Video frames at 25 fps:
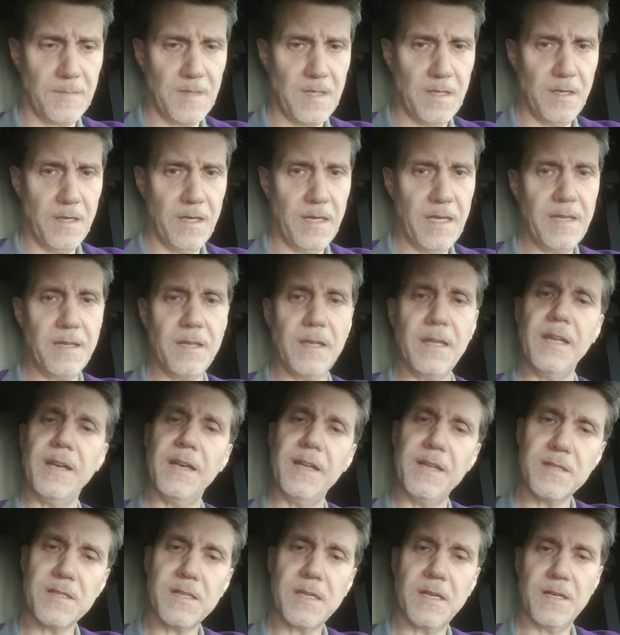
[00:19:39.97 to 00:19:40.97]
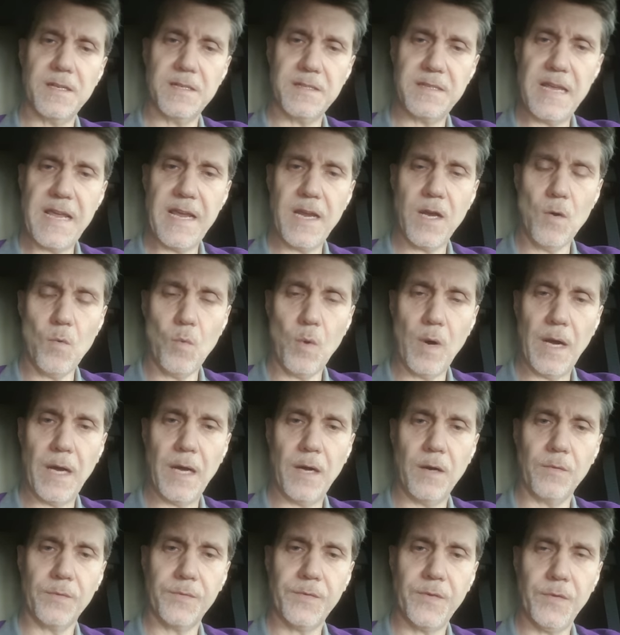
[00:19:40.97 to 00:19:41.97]
it, it is going to take a
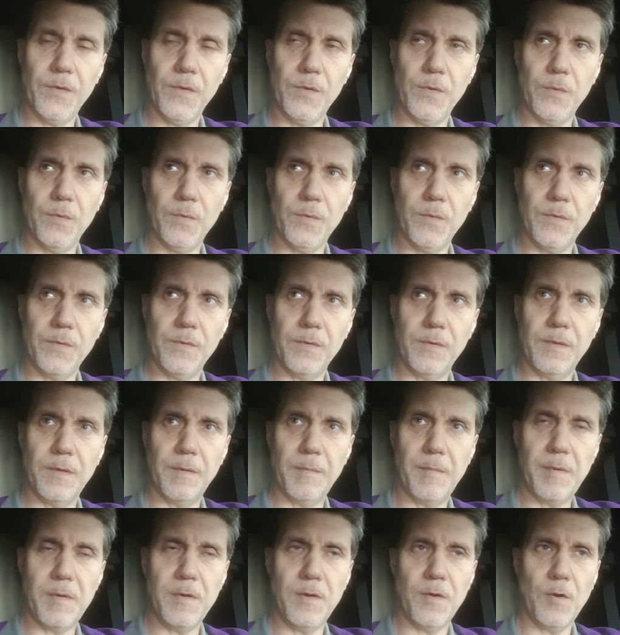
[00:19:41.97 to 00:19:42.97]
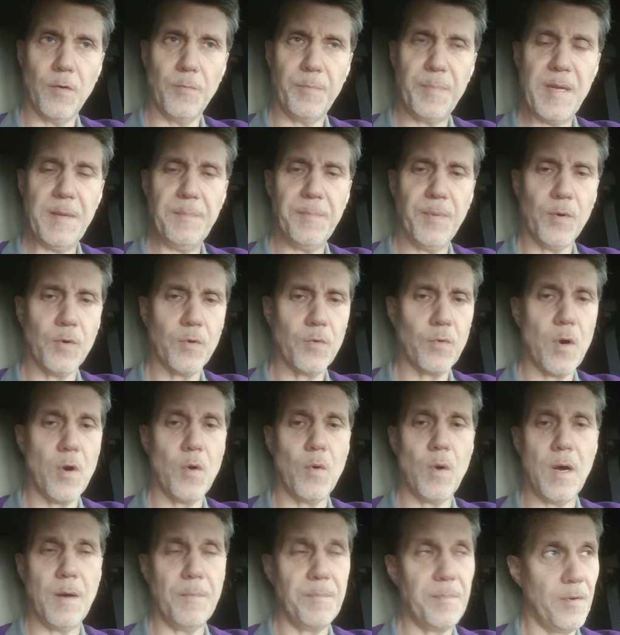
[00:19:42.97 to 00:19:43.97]
while to, you know, people
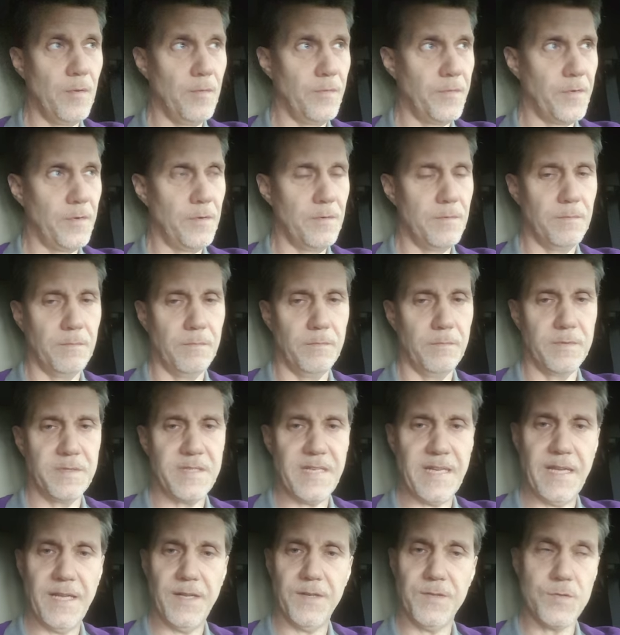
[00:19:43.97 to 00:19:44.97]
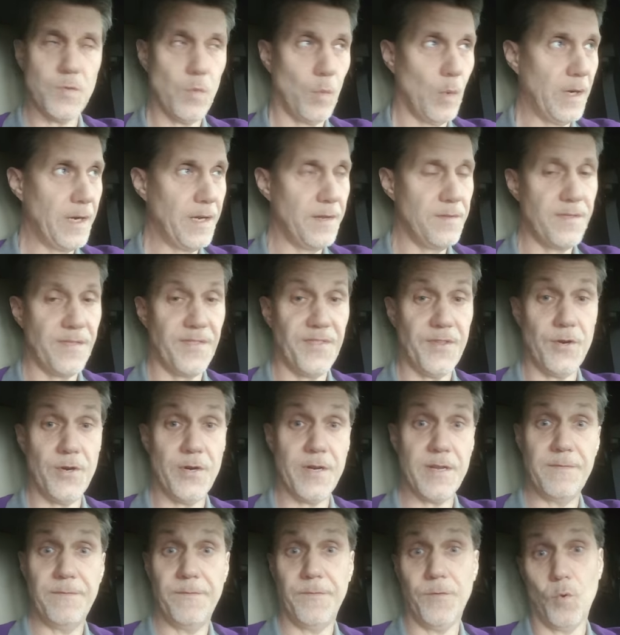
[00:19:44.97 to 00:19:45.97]
grow up over 10, 20,
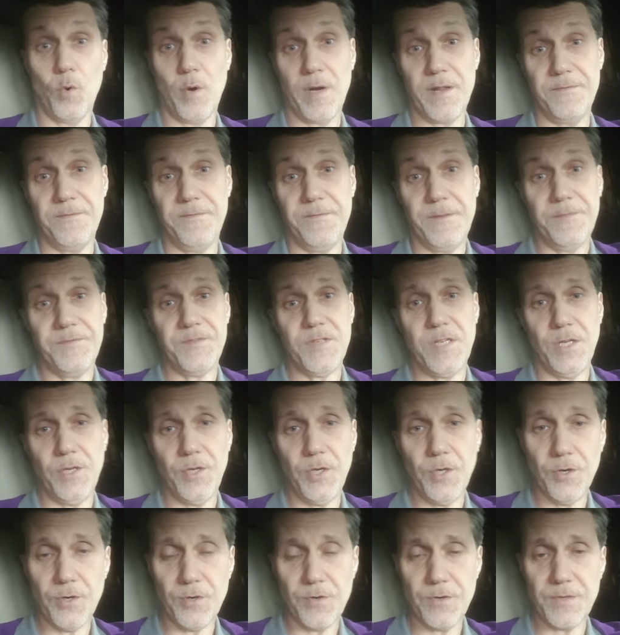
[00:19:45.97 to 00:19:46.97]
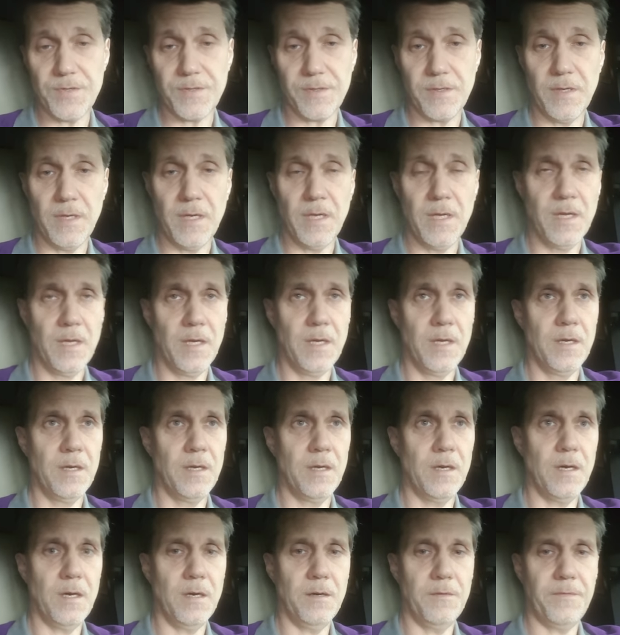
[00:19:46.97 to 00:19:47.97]
30, 40, 50 years
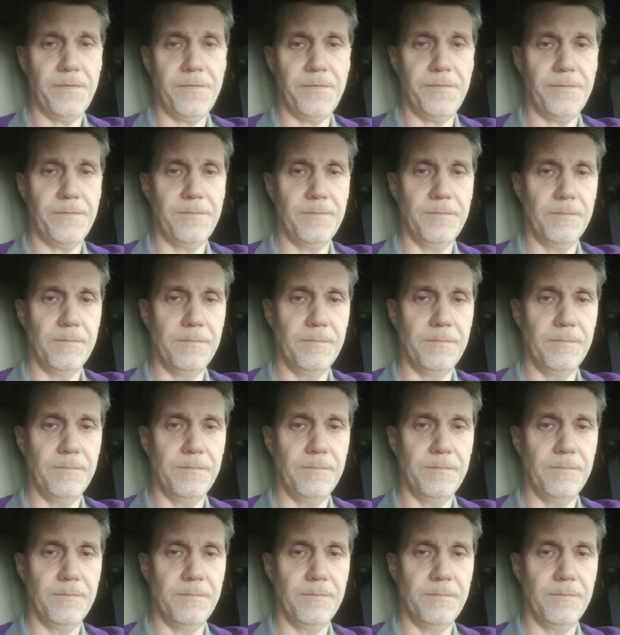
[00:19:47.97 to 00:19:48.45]
of